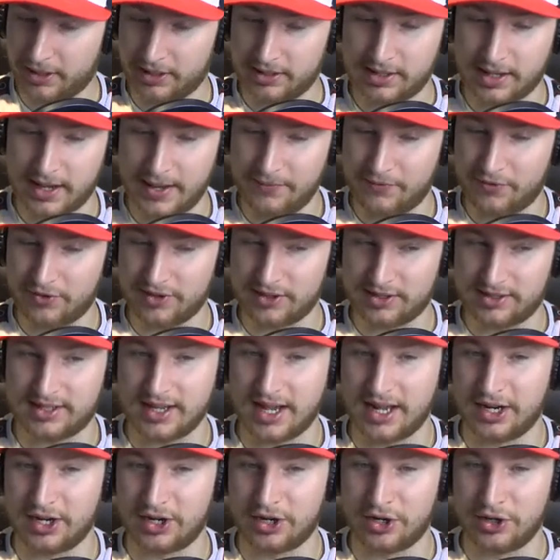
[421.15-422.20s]
play time for the
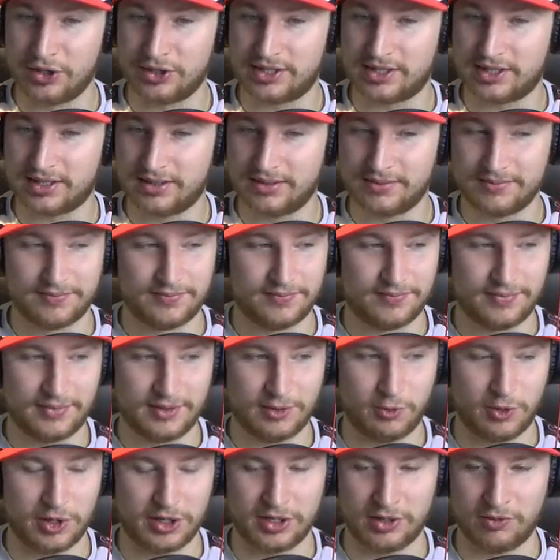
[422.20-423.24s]
Senators.
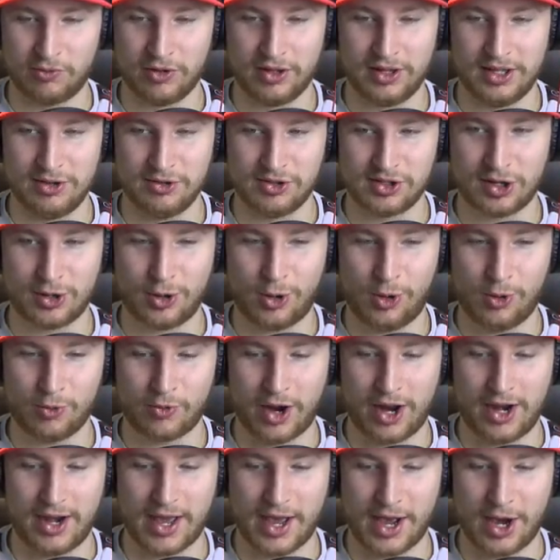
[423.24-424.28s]
We could really use a goal
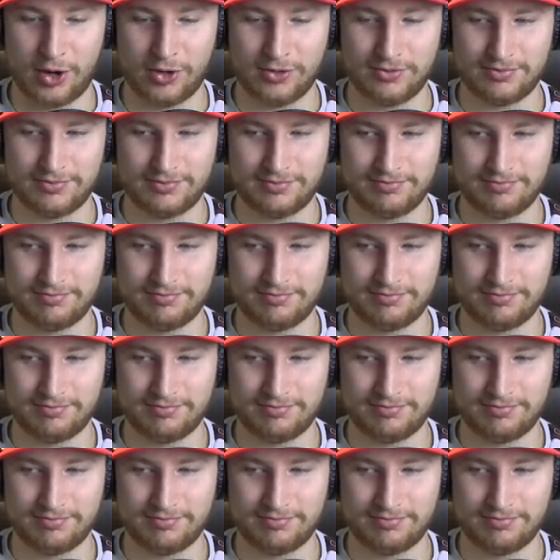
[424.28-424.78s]
right now.